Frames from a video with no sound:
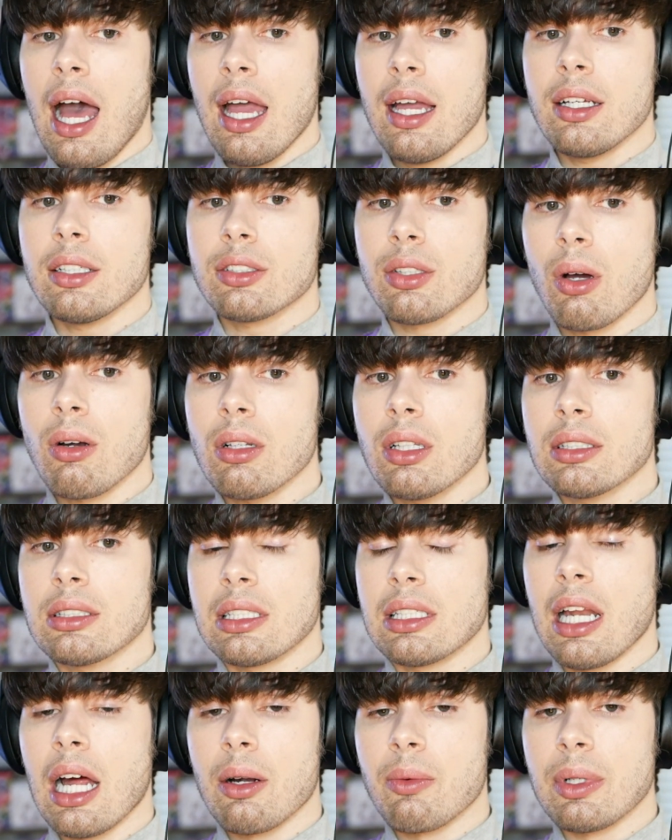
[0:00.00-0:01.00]
I totally
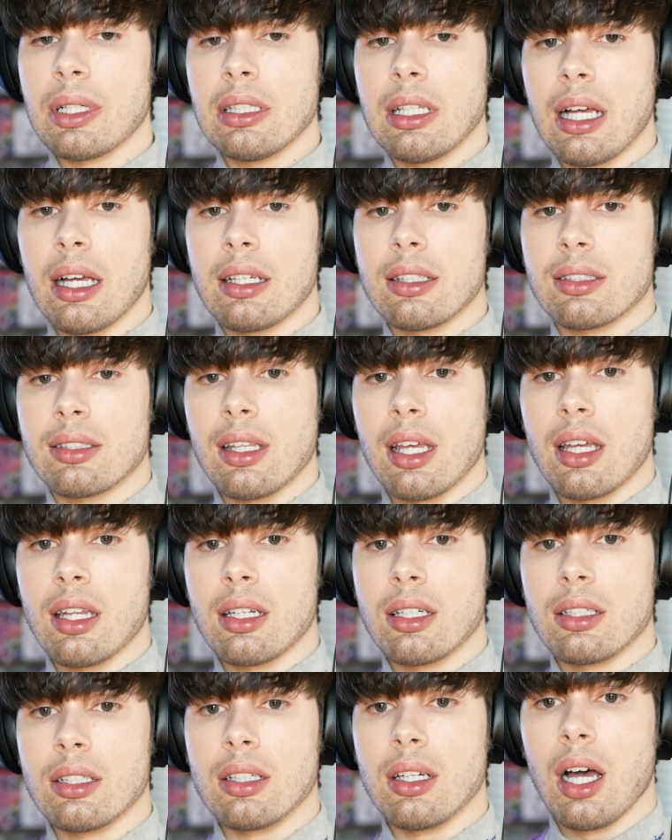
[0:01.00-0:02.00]
did not realize that
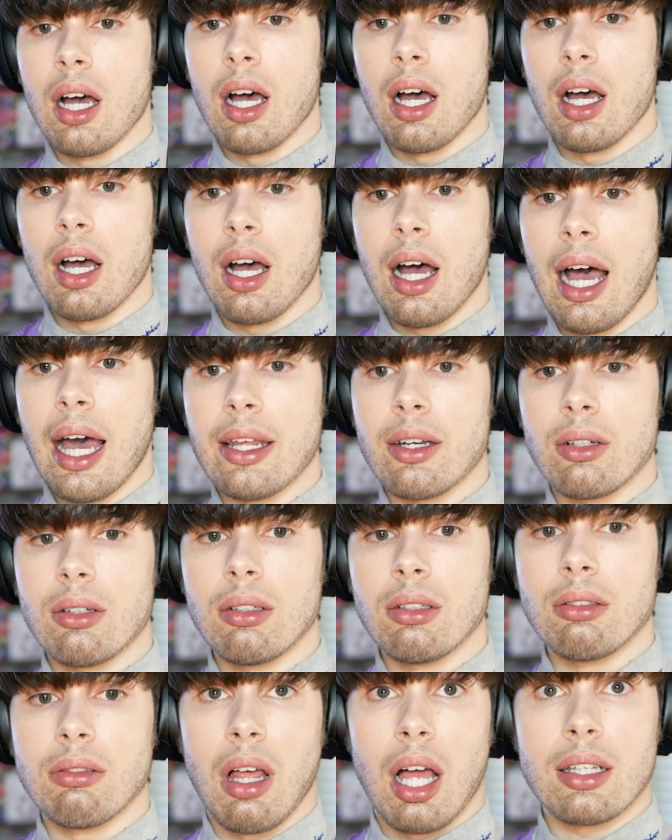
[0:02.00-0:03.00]
uh,
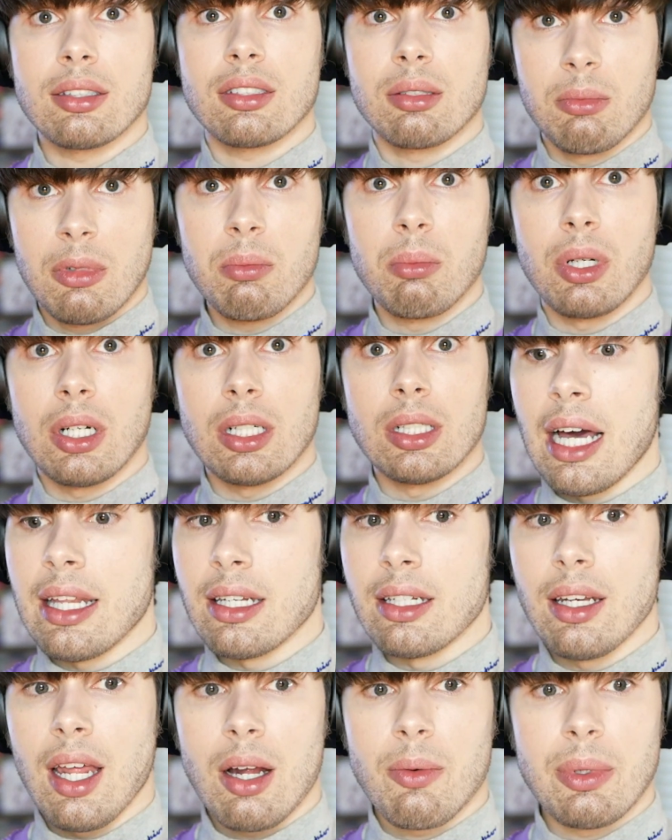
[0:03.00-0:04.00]
Idol lost a member. I
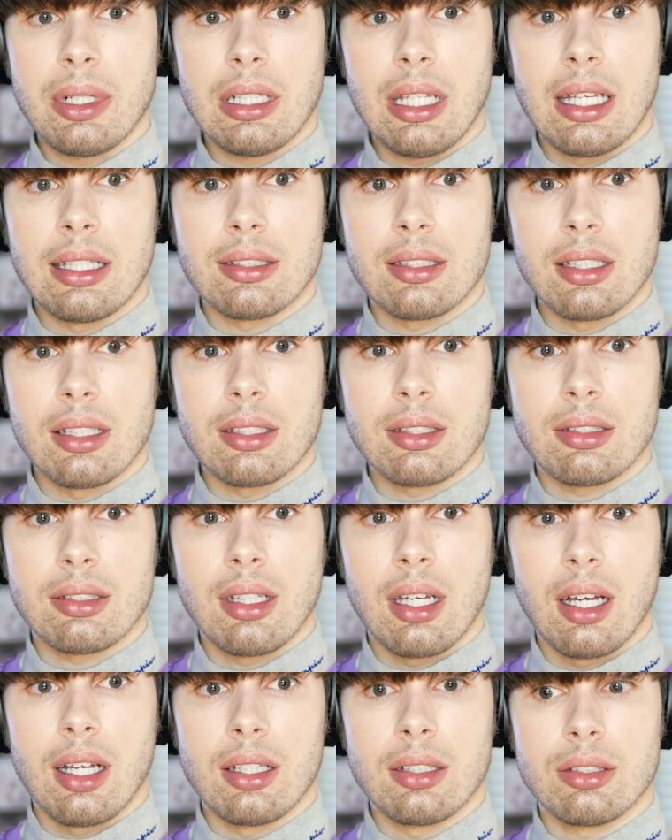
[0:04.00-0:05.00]
did not realize this.
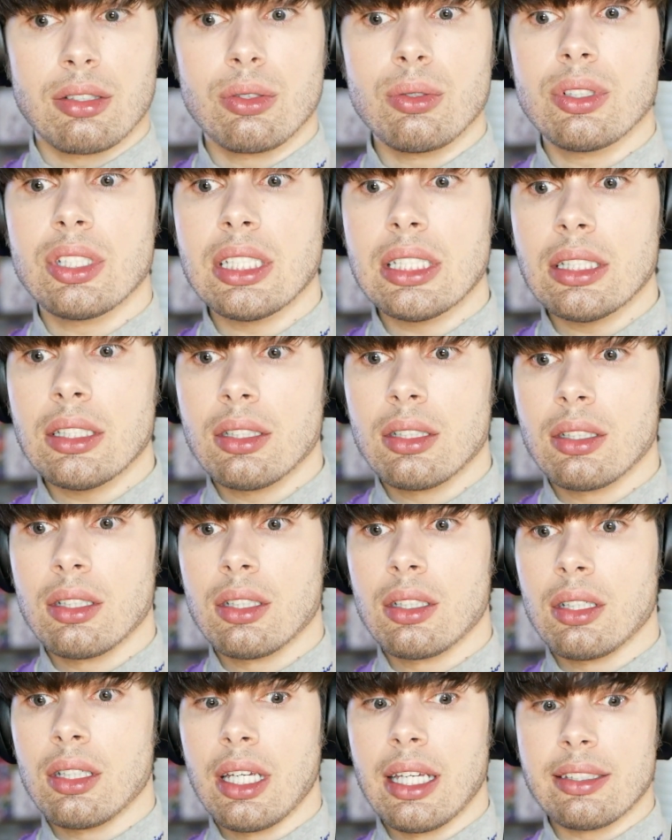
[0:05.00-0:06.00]
Uh, Soojin
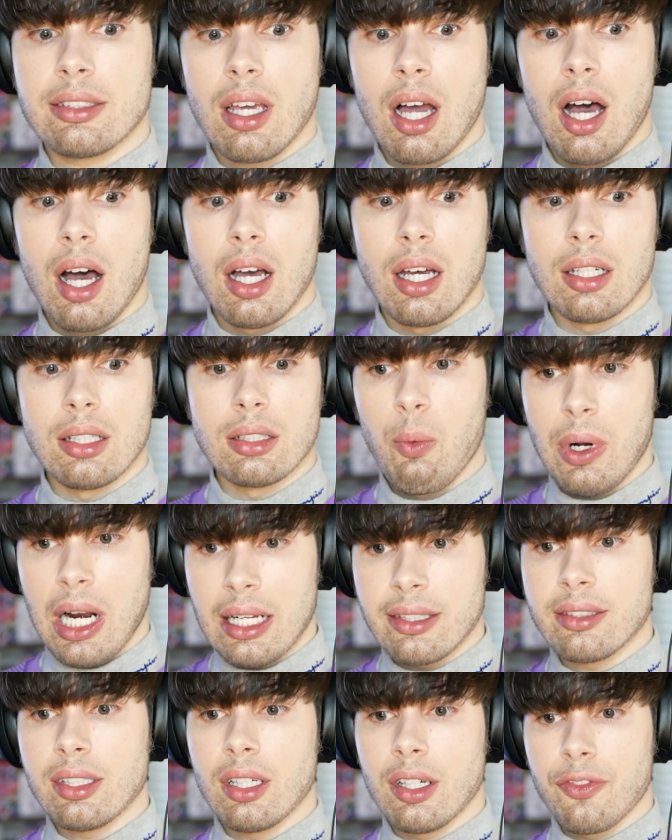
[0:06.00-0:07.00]
is gone. When
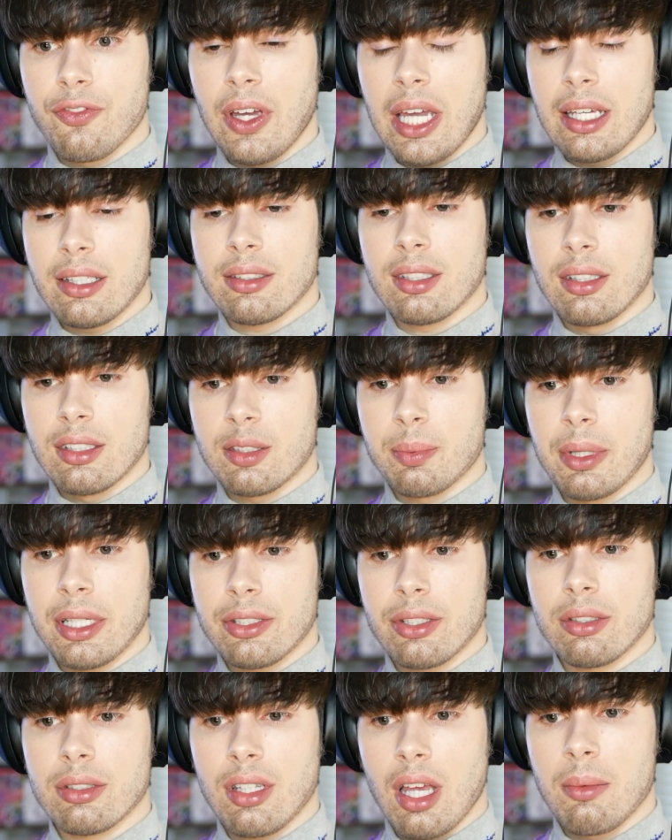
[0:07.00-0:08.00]
I see her face in these
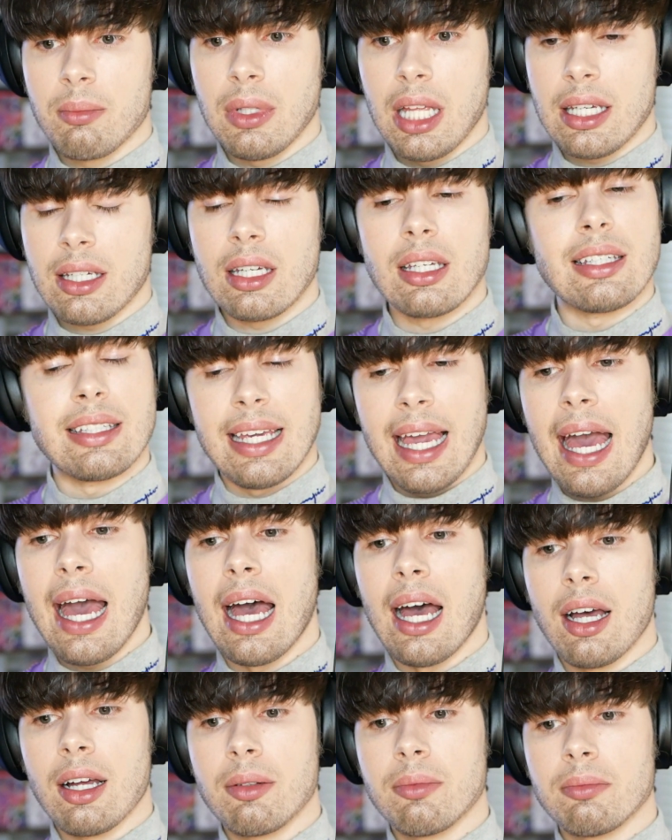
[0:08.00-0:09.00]
pictures, I'm like,
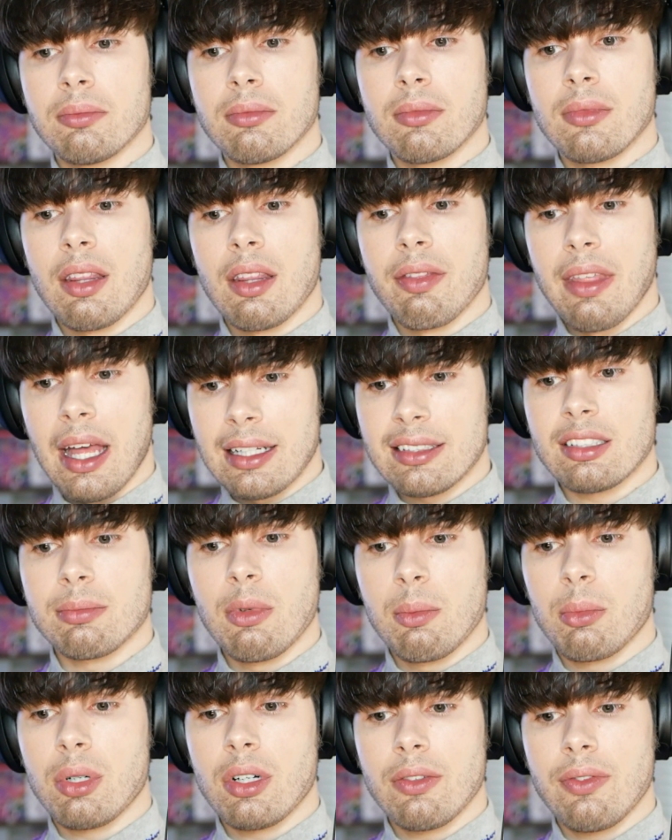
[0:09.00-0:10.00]
yeah, that's a
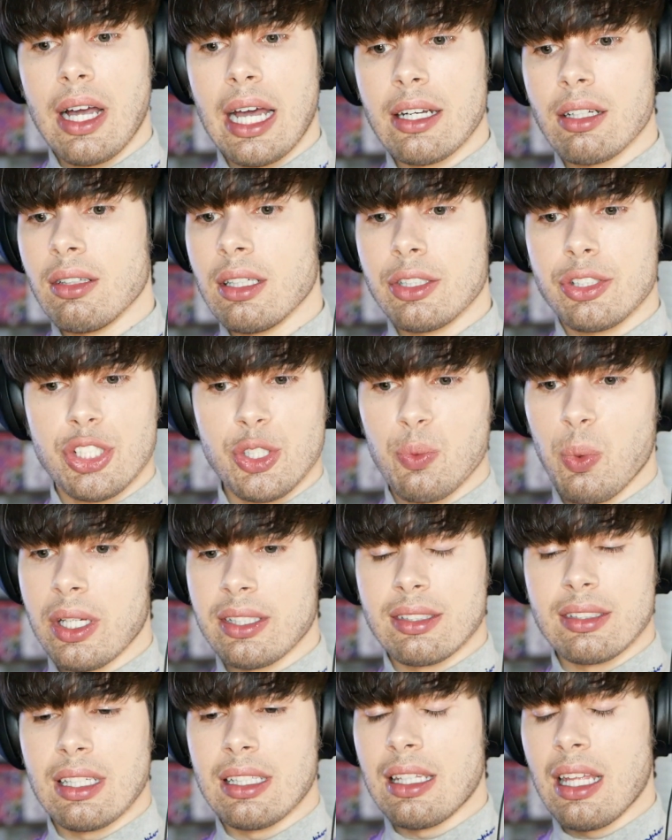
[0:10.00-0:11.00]
member of Idol, and she
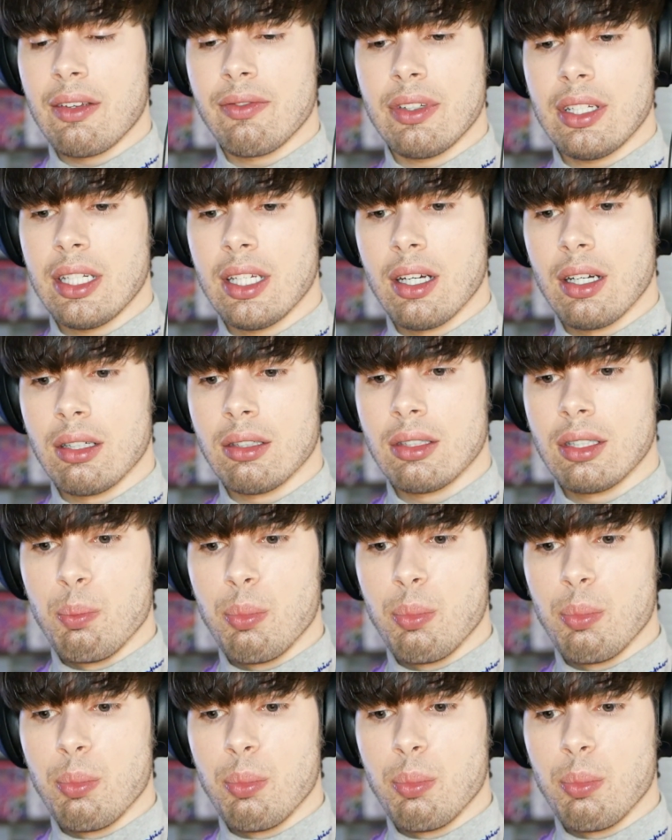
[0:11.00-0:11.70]
wasn't in that video.